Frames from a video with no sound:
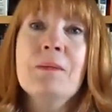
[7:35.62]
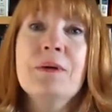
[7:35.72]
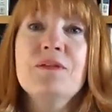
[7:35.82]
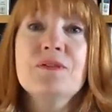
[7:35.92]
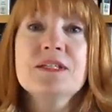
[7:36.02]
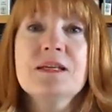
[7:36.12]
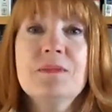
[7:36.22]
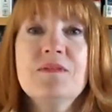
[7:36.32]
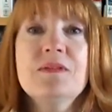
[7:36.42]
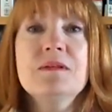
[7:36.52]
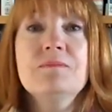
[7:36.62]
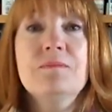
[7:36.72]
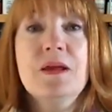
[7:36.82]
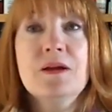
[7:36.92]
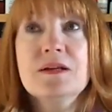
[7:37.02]
But for some of the
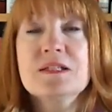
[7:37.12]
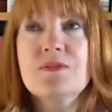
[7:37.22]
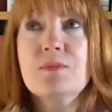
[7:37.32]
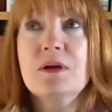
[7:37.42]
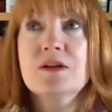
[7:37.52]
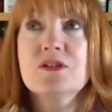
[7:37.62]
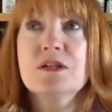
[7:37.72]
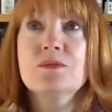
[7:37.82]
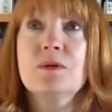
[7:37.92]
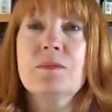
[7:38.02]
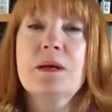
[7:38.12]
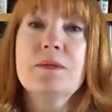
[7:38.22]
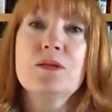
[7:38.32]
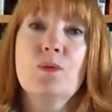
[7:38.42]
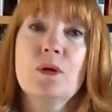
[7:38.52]
areas of the project where
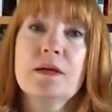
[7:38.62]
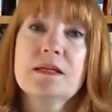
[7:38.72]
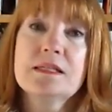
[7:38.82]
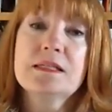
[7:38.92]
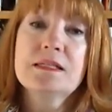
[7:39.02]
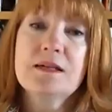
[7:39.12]
maybe the work is